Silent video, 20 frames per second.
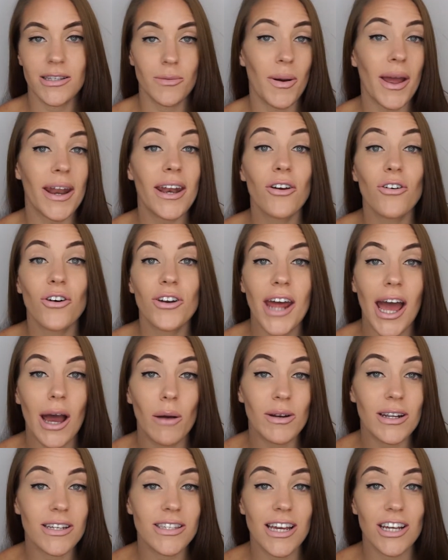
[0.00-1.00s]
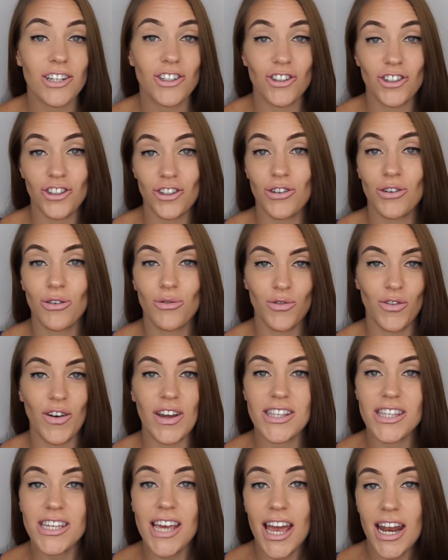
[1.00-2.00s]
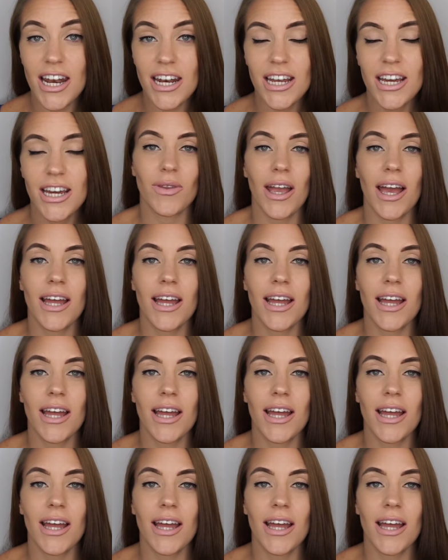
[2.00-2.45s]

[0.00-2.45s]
depending on how many sessions you can fit in.